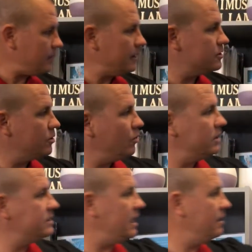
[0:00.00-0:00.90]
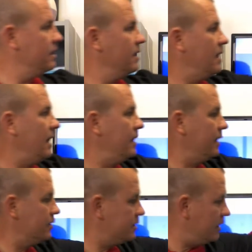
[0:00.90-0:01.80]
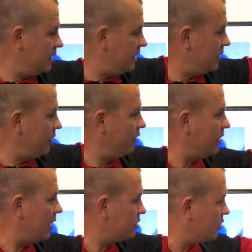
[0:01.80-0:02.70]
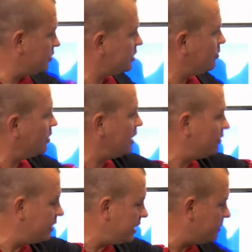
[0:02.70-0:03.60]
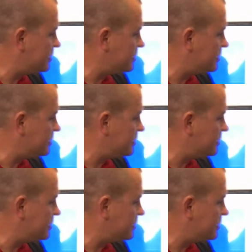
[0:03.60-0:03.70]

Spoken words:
So once that head and neck are centered, the shoulders get more level, the hips